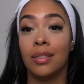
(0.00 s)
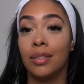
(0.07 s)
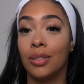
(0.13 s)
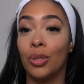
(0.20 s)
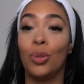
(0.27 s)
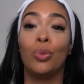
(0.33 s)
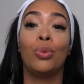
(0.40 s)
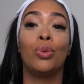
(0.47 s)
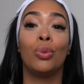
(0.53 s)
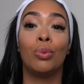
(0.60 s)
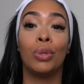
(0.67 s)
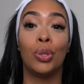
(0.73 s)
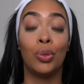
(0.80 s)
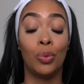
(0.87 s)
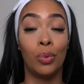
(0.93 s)
You do
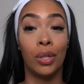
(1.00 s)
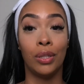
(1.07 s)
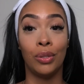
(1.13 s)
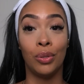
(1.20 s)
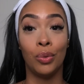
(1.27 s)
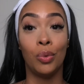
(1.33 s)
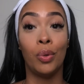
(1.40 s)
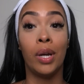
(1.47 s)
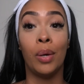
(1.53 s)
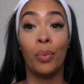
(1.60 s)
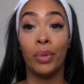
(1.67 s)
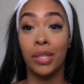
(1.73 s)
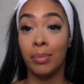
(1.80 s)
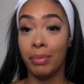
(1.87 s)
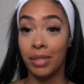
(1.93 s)
what you want to do and
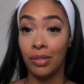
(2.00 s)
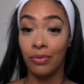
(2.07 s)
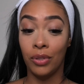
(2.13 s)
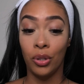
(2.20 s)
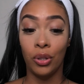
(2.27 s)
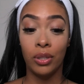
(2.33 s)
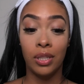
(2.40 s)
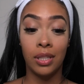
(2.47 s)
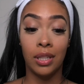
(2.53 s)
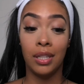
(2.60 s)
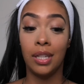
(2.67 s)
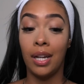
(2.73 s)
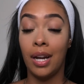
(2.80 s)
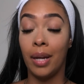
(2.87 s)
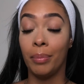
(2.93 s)
what's best for your skin.
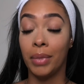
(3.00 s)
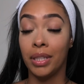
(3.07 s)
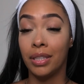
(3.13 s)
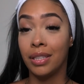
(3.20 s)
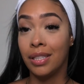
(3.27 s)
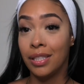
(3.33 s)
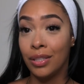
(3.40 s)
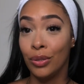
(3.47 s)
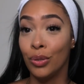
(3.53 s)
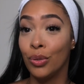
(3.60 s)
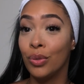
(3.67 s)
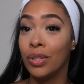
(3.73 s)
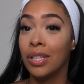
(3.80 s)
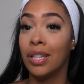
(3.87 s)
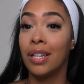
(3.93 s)
I'm gonna continue
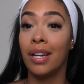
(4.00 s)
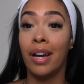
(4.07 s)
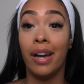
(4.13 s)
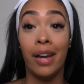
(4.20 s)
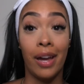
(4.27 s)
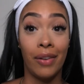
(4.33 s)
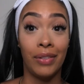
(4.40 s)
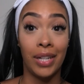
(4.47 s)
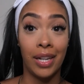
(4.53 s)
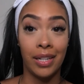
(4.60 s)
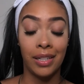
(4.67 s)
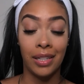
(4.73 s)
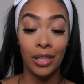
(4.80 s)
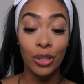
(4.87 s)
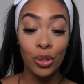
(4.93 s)
using it. I haven't had an
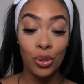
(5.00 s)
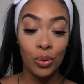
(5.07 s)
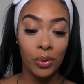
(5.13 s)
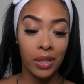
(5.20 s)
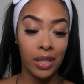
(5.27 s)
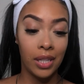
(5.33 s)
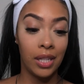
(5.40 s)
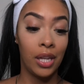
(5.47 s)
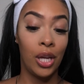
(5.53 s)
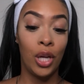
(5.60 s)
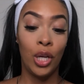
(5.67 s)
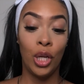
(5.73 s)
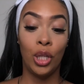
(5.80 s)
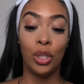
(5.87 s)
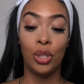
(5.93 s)
issue with it,
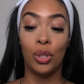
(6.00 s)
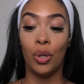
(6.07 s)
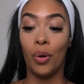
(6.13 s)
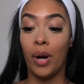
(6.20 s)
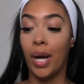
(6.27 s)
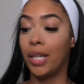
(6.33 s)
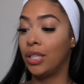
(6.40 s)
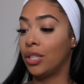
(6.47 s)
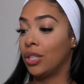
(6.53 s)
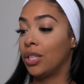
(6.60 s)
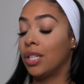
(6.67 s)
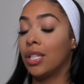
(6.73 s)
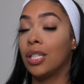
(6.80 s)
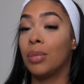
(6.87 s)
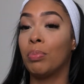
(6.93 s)
so I just
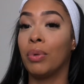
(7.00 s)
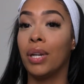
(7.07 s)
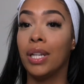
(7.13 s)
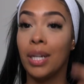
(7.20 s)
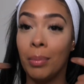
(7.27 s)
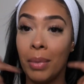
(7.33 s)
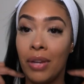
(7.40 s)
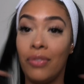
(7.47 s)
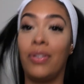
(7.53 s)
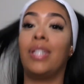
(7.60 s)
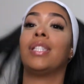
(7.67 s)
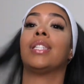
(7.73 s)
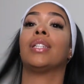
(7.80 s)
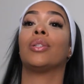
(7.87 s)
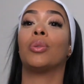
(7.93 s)
spray it on my face
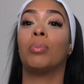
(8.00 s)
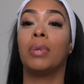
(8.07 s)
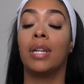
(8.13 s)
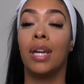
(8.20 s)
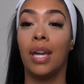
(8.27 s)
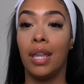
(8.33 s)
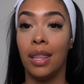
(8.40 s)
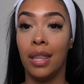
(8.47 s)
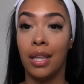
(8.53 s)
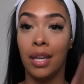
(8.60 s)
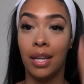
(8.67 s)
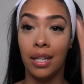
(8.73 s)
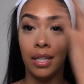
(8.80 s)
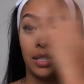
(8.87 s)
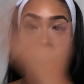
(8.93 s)
a little bit, and
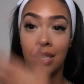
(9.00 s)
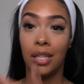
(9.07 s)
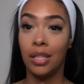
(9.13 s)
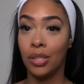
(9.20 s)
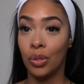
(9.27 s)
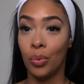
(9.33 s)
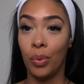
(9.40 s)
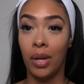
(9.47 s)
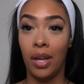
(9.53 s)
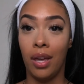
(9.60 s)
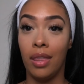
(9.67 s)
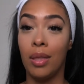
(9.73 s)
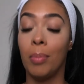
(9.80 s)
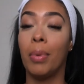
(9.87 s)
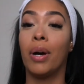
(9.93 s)
then it takes away
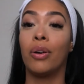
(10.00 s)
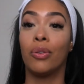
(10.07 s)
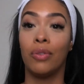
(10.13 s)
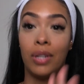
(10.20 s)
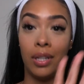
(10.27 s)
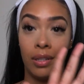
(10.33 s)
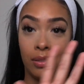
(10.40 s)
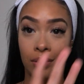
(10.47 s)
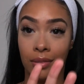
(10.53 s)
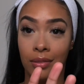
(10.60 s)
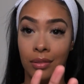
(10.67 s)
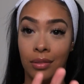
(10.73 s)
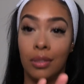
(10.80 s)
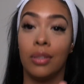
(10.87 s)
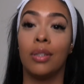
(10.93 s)
the powdery
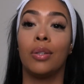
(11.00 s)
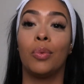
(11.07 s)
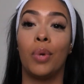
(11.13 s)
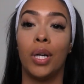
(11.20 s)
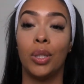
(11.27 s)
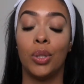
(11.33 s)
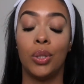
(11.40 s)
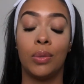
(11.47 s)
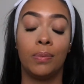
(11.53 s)
look. Watch.